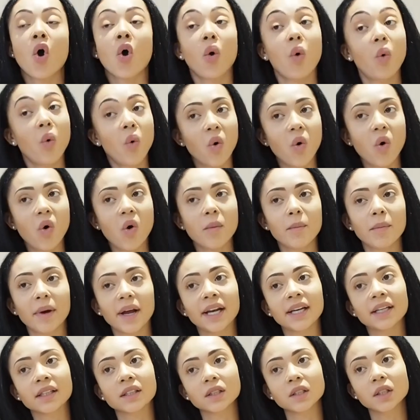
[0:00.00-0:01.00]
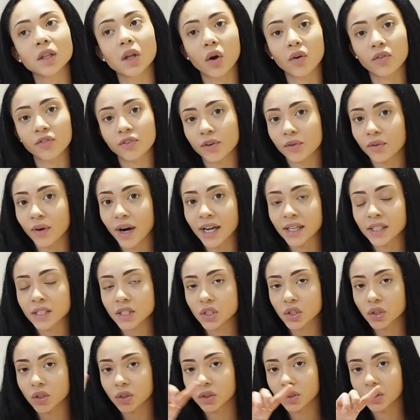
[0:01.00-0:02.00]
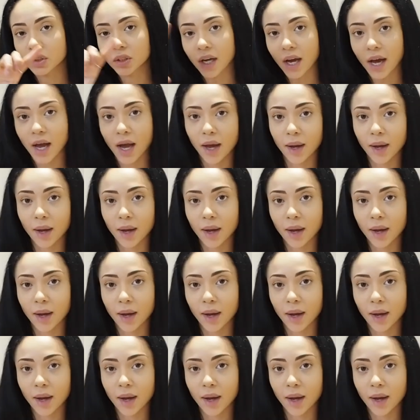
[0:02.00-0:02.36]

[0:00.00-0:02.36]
or my little Loffler Randall